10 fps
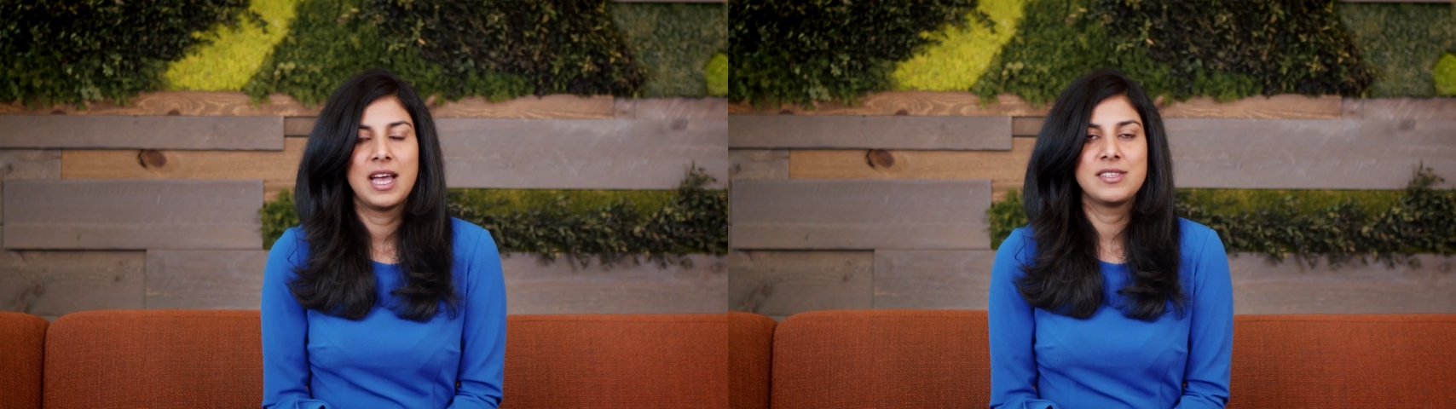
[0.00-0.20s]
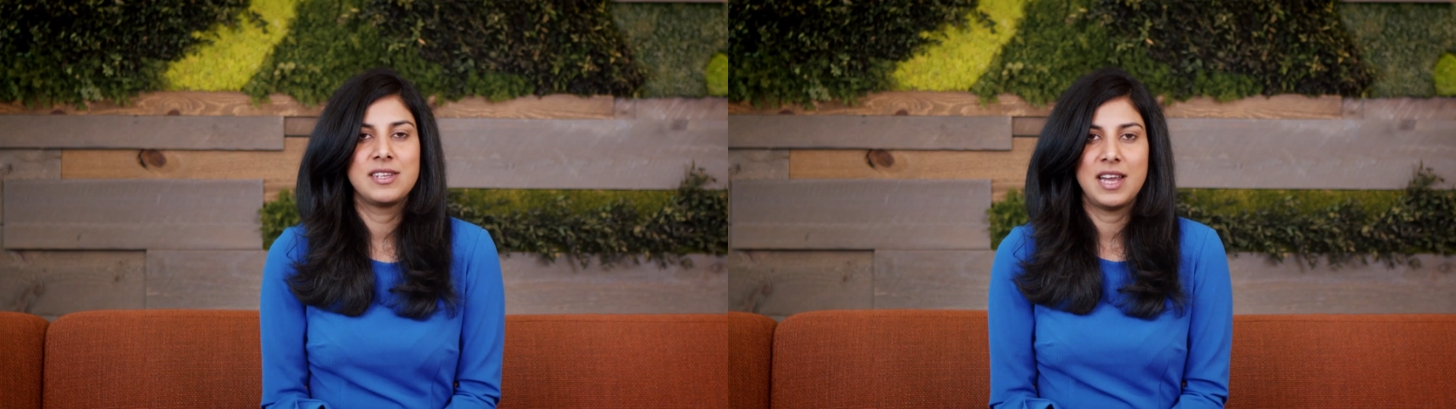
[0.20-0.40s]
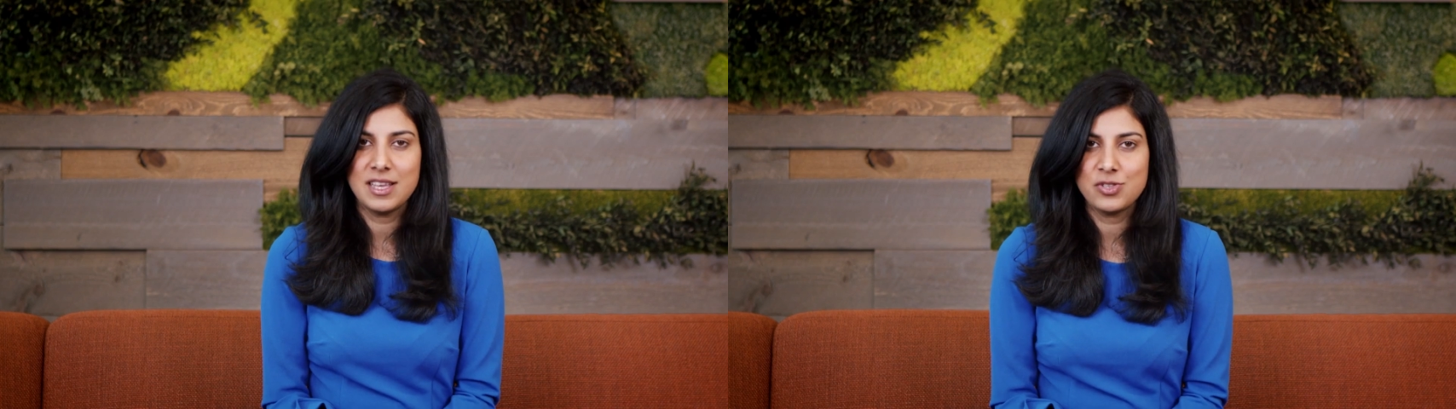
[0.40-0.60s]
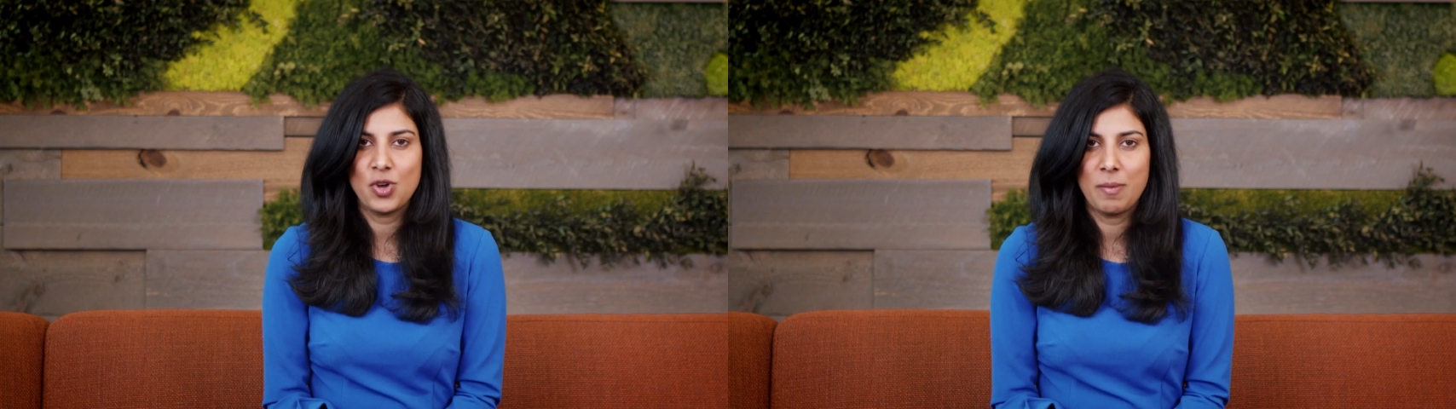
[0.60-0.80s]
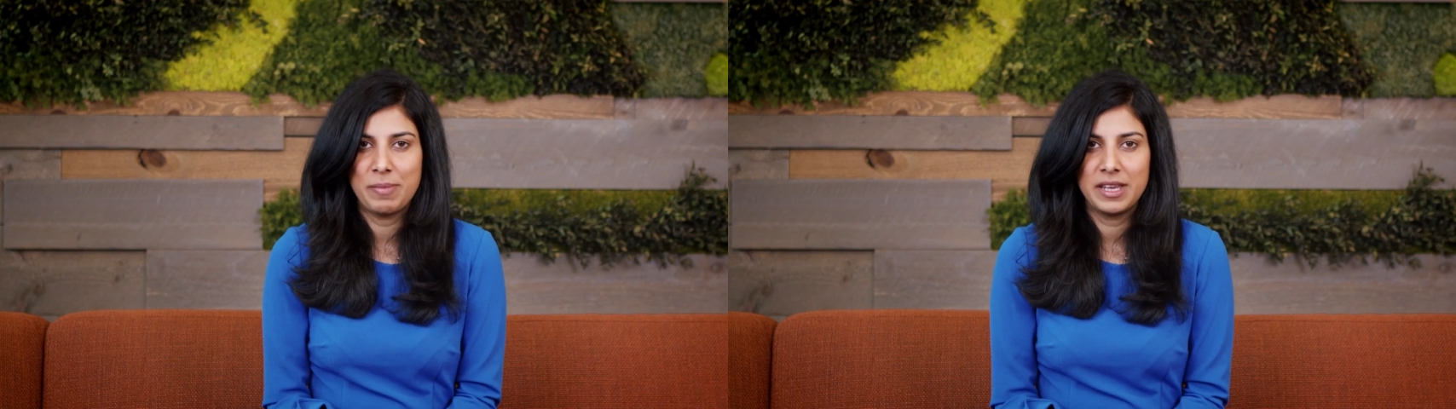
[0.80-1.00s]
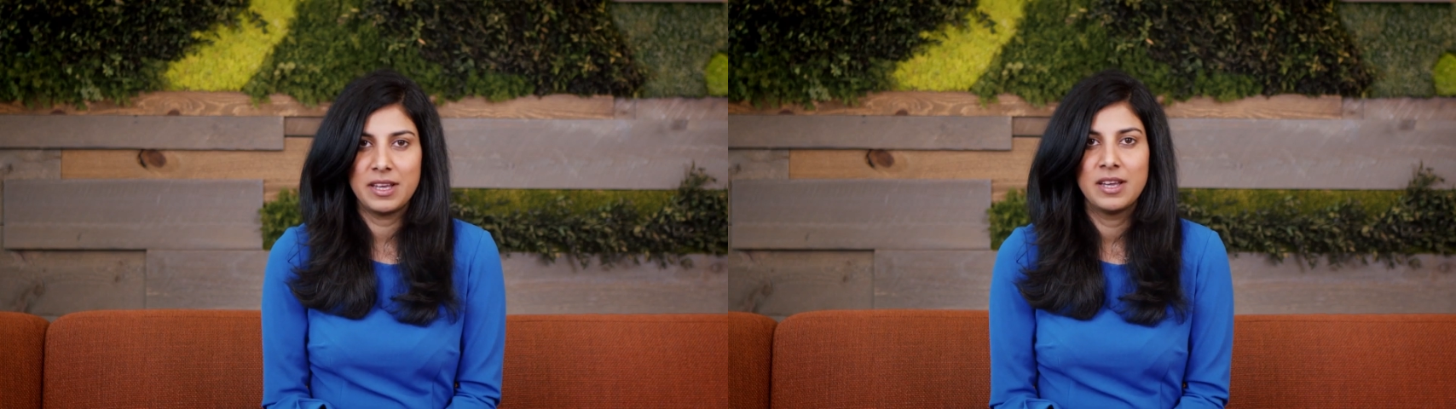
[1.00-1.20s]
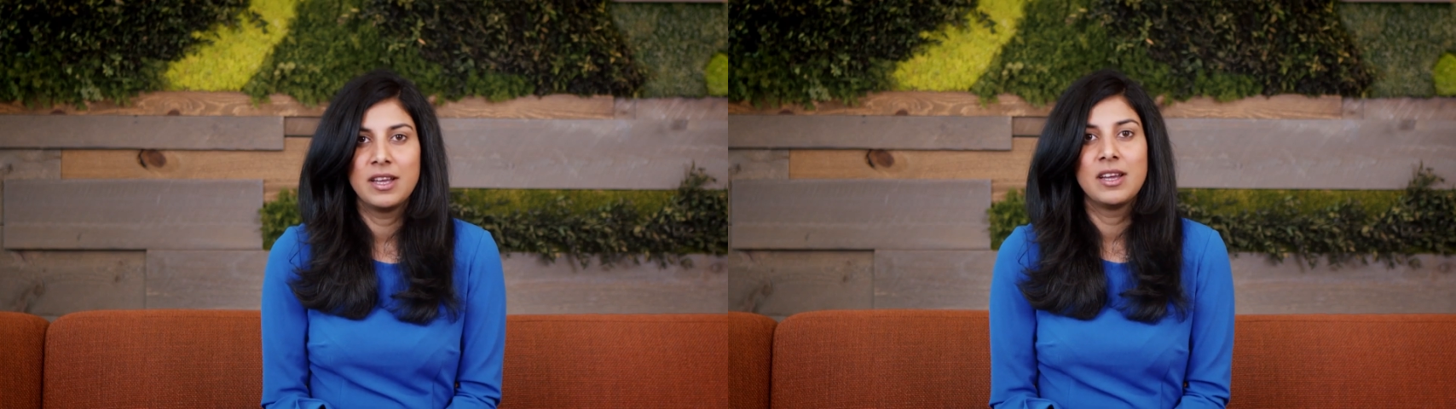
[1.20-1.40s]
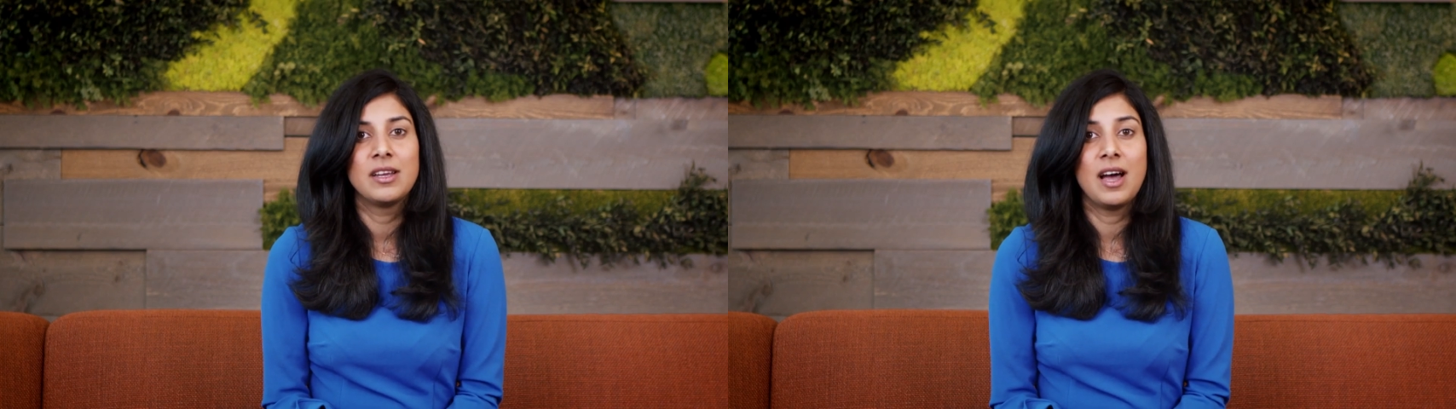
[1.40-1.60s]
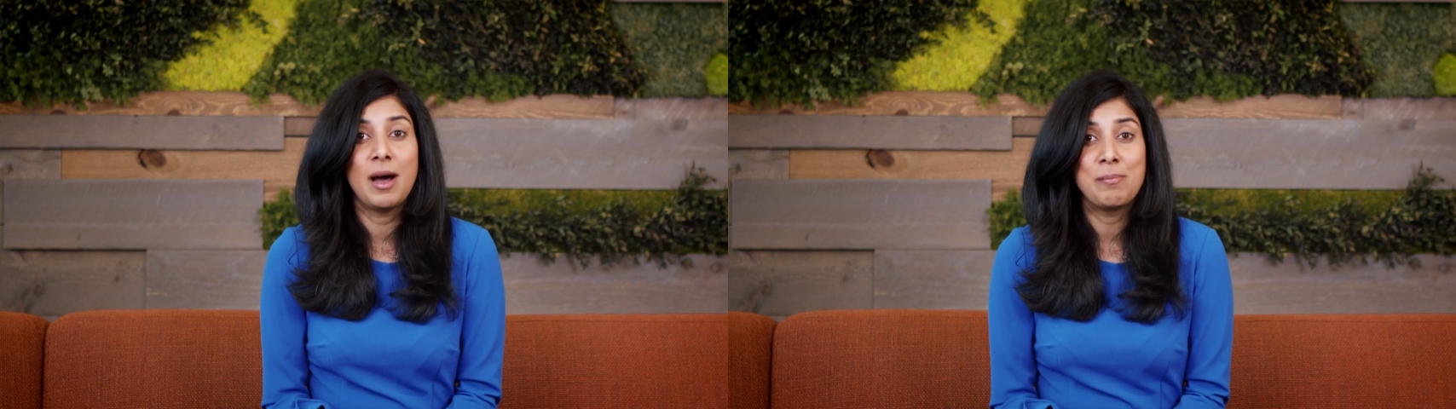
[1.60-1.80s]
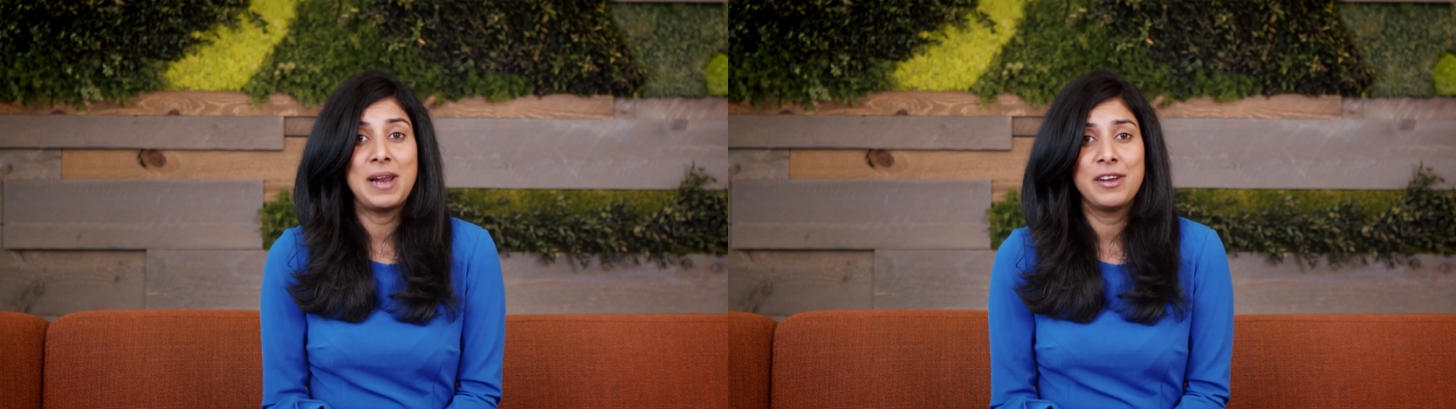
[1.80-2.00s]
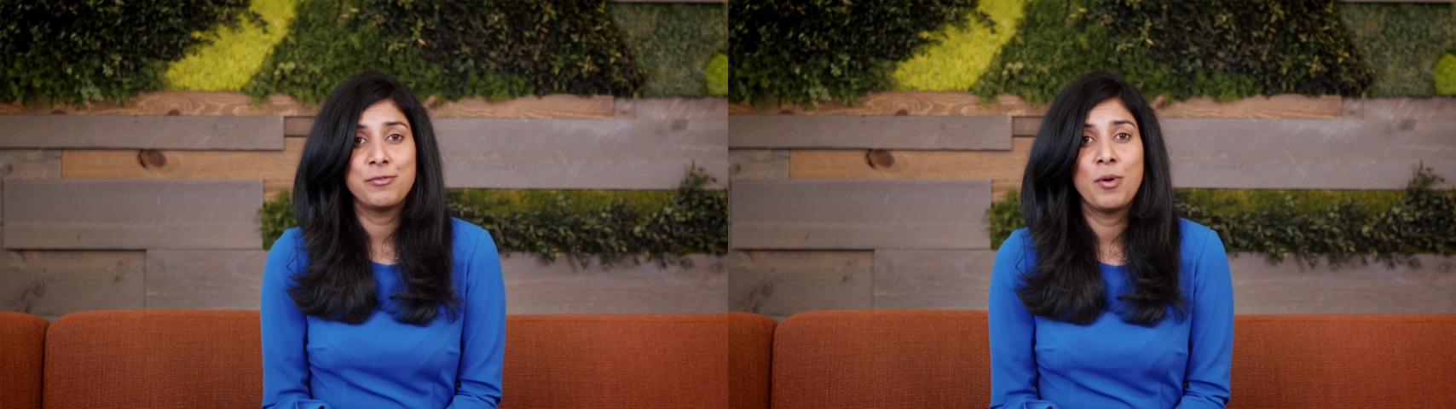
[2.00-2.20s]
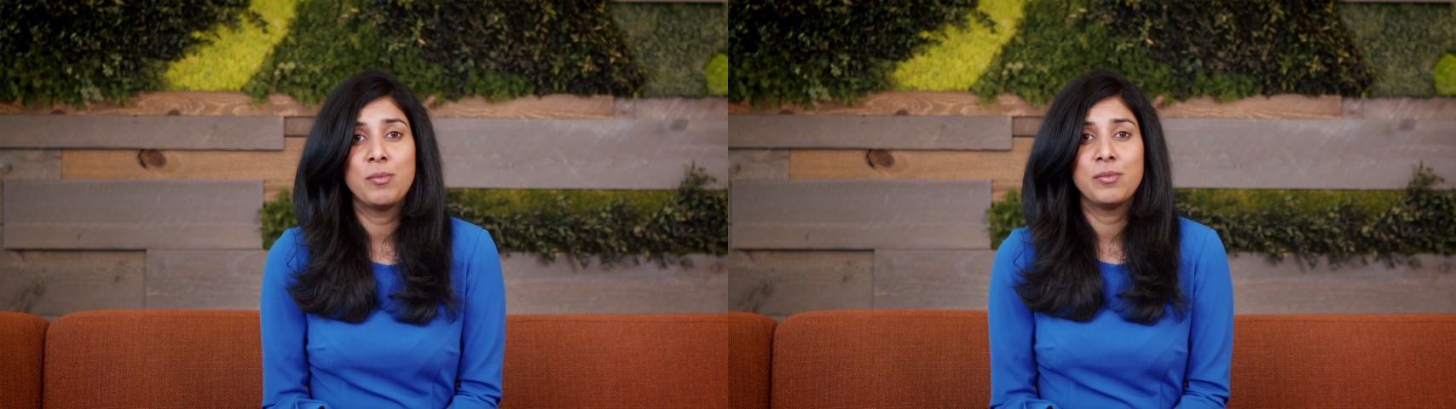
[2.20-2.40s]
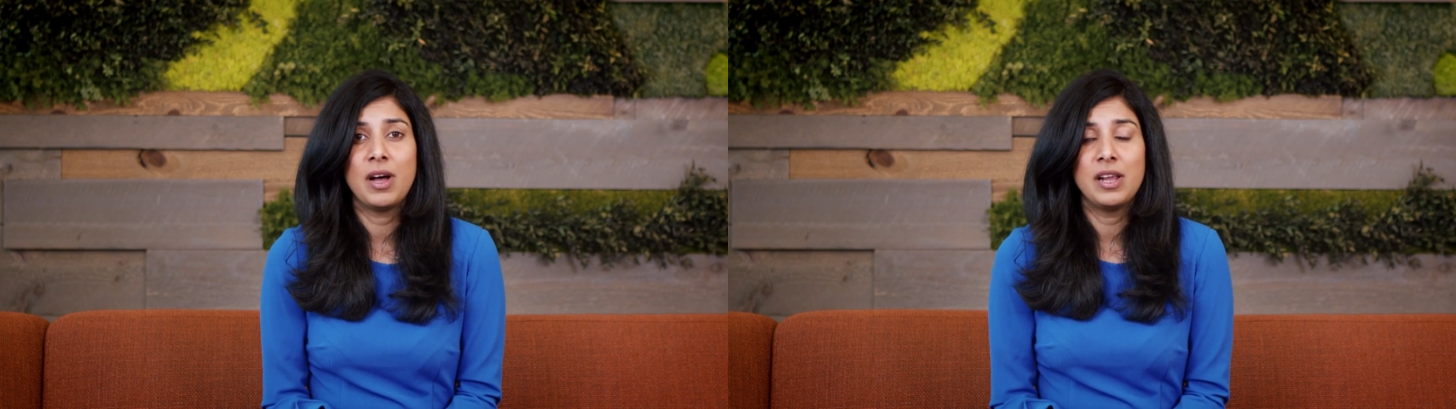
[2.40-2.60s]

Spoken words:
As a last topic, our platform